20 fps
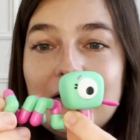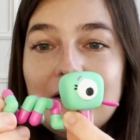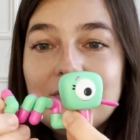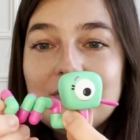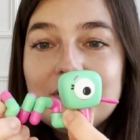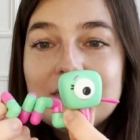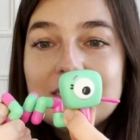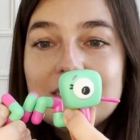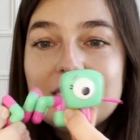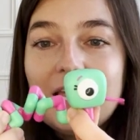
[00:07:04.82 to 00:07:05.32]
of
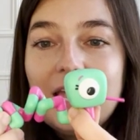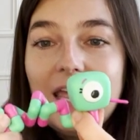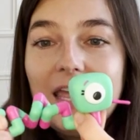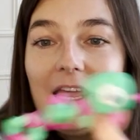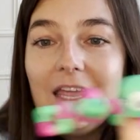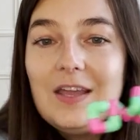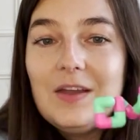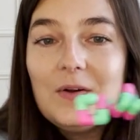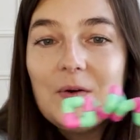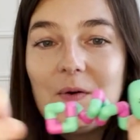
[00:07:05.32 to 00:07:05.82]
a
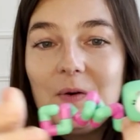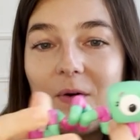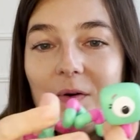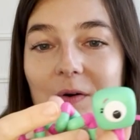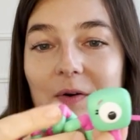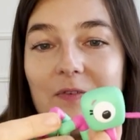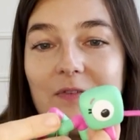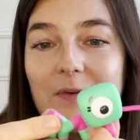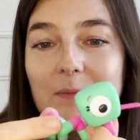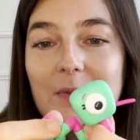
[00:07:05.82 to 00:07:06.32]

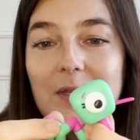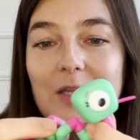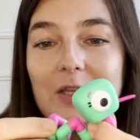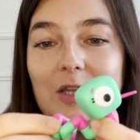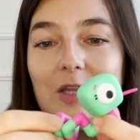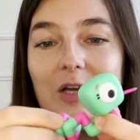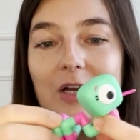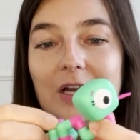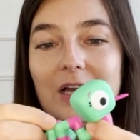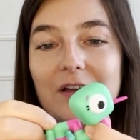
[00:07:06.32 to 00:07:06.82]
tangle from the
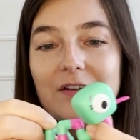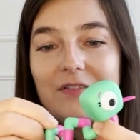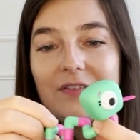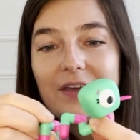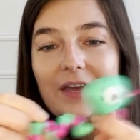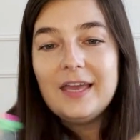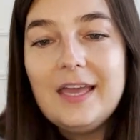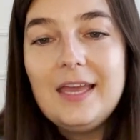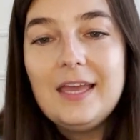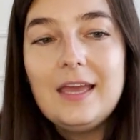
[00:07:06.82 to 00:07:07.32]
look of
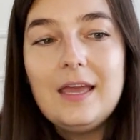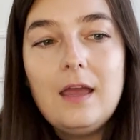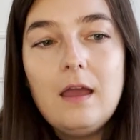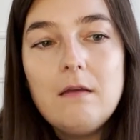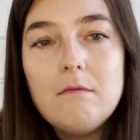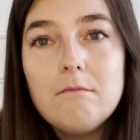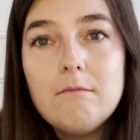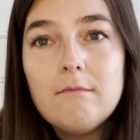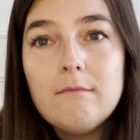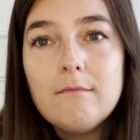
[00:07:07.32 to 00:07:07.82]
it.
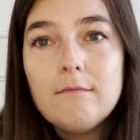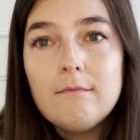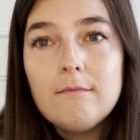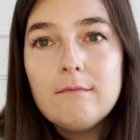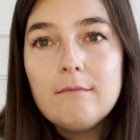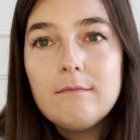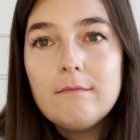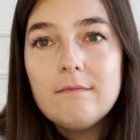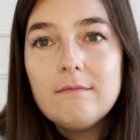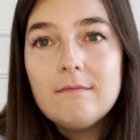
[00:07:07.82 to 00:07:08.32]

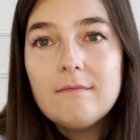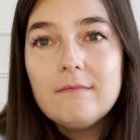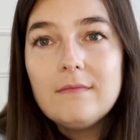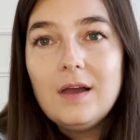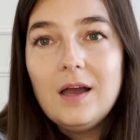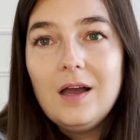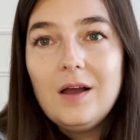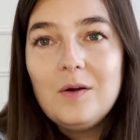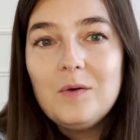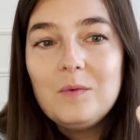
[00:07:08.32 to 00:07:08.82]

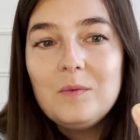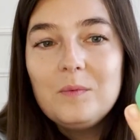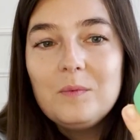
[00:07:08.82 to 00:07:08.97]
Oh,